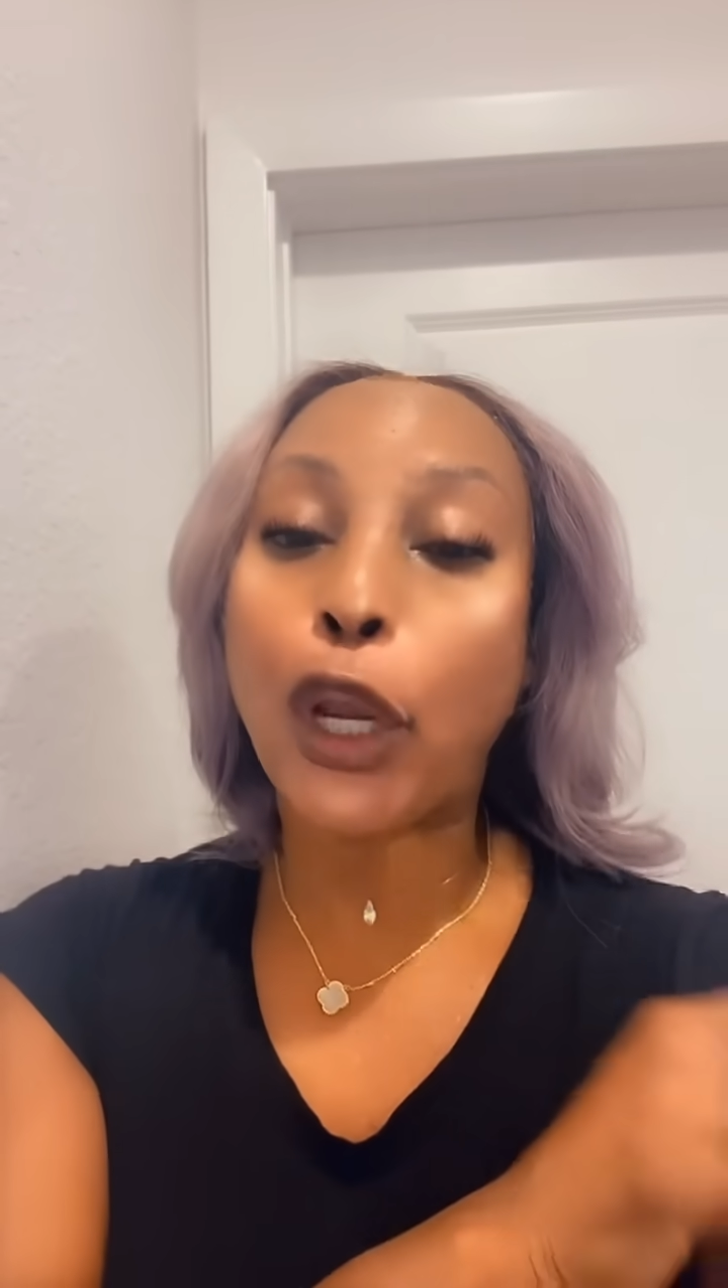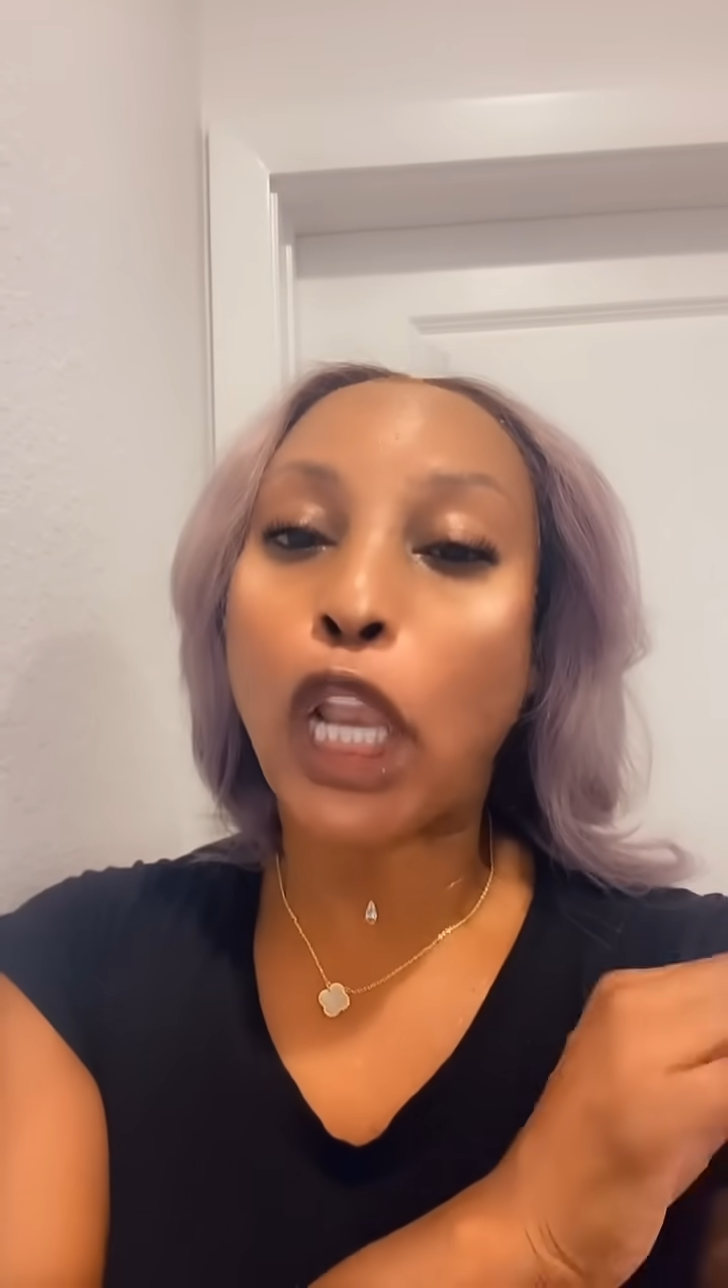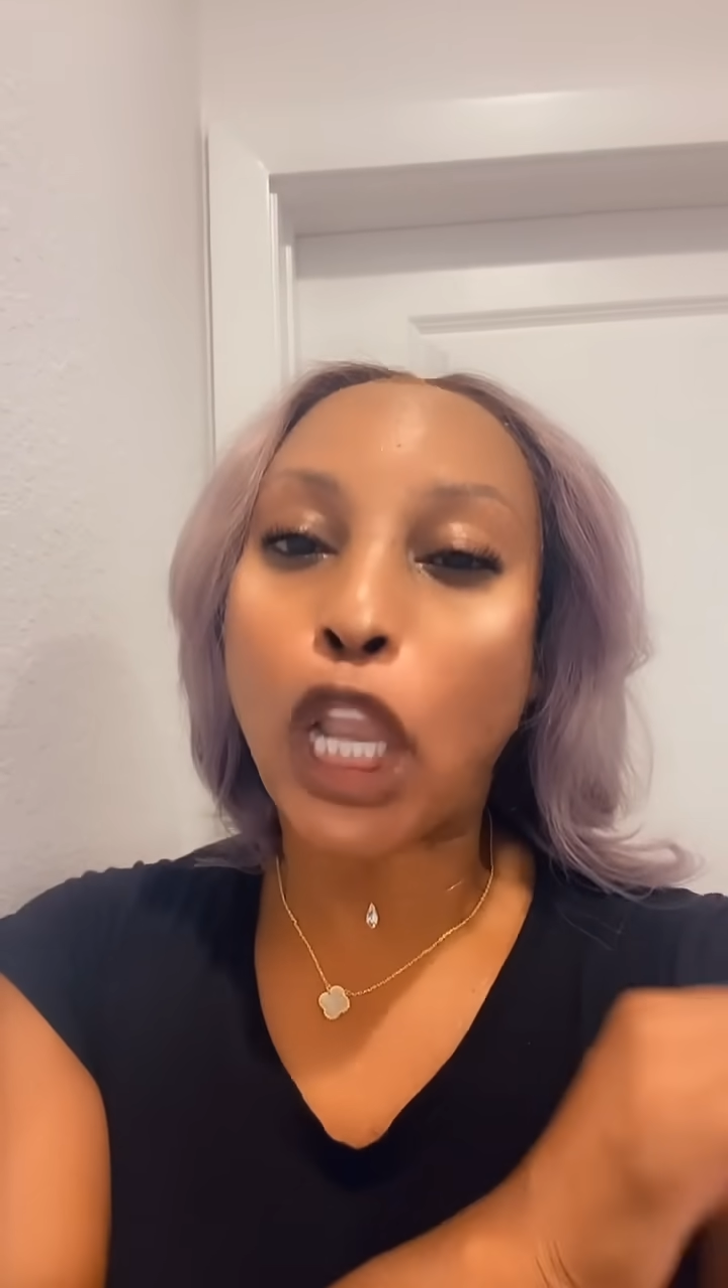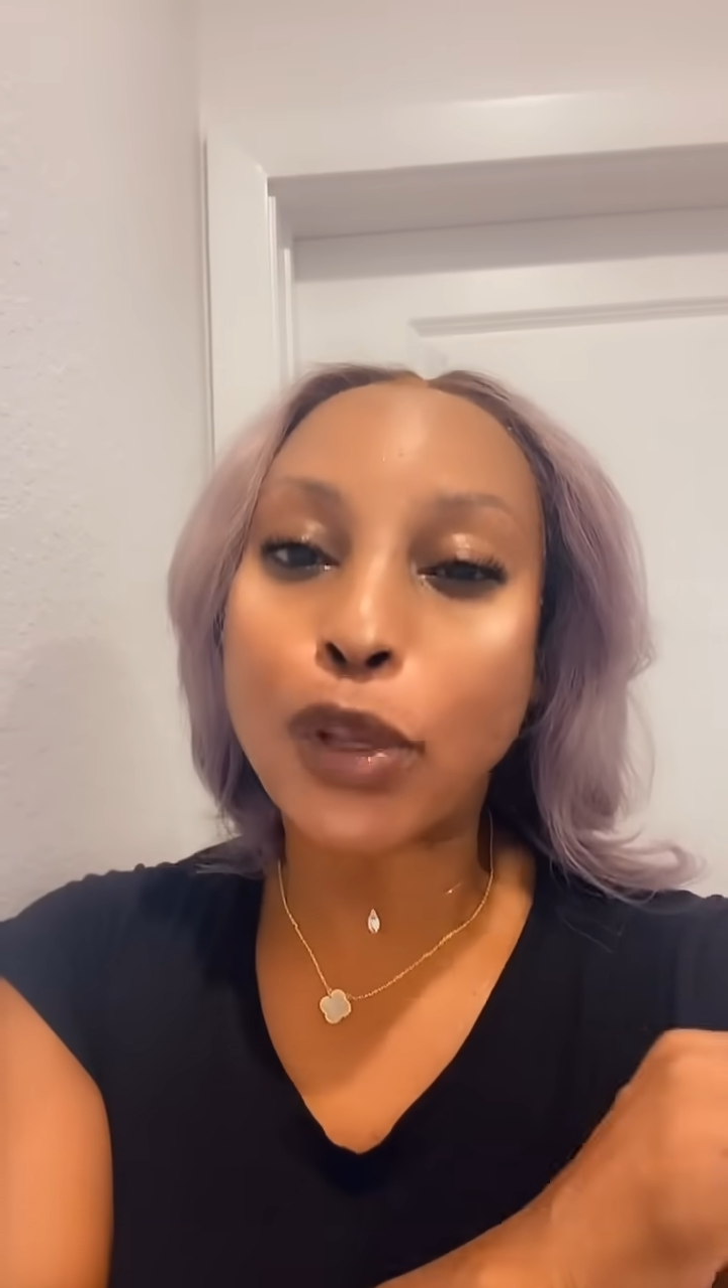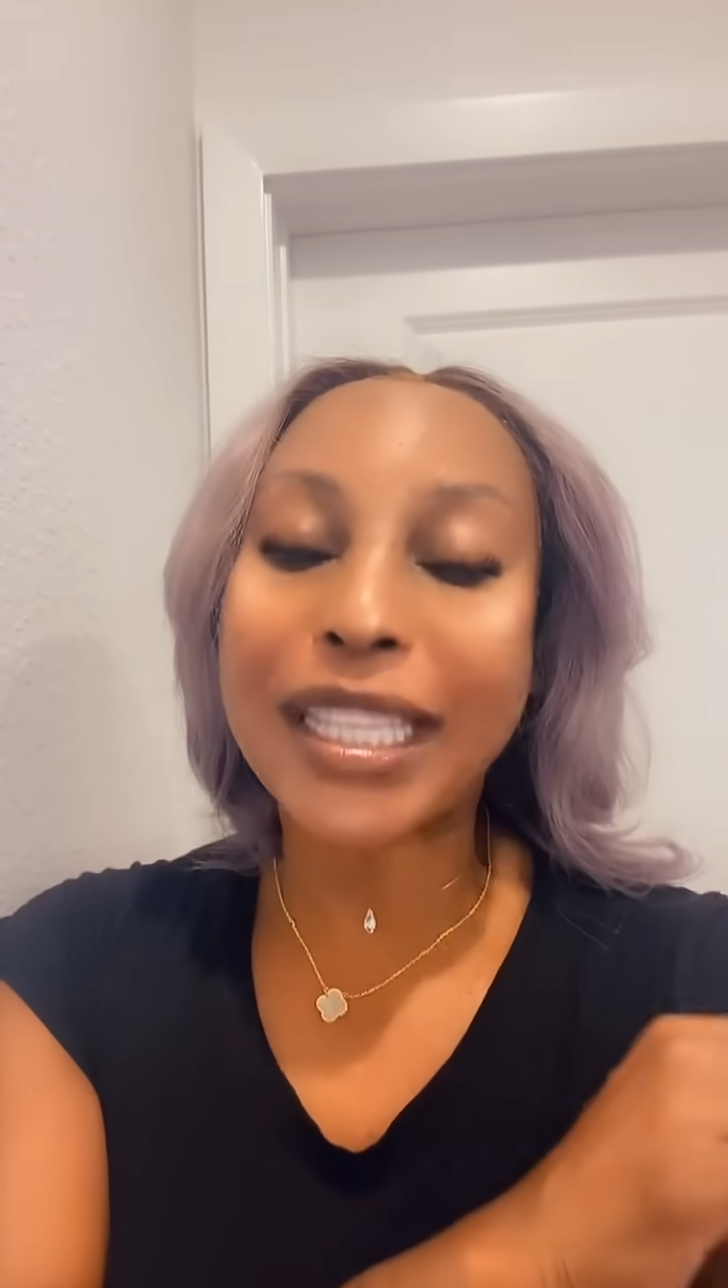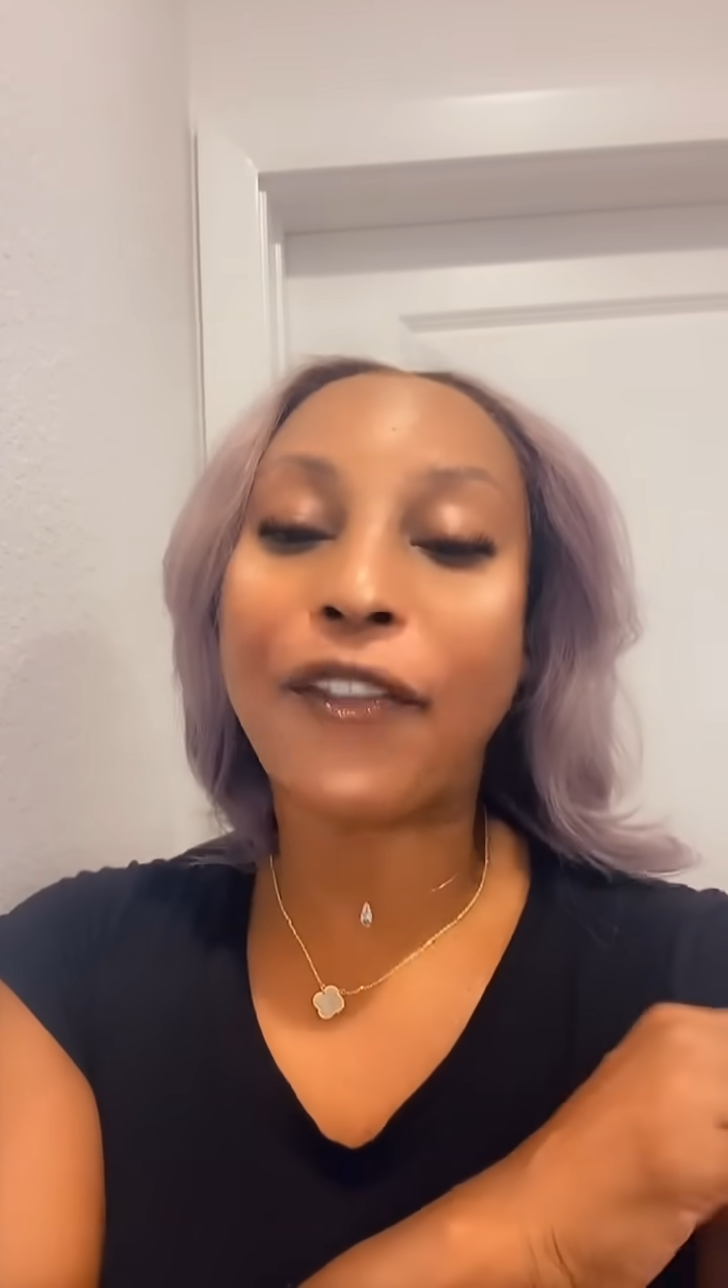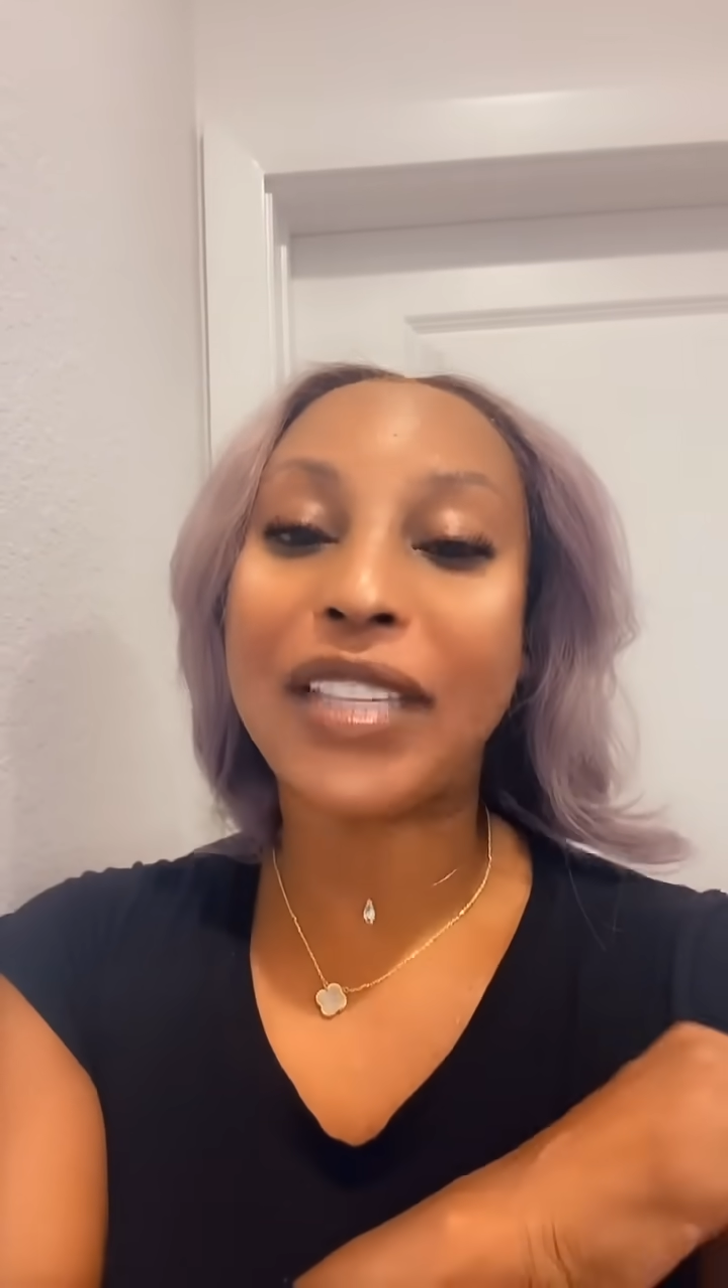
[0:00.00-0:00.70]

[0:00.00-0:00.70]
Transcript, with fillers: low self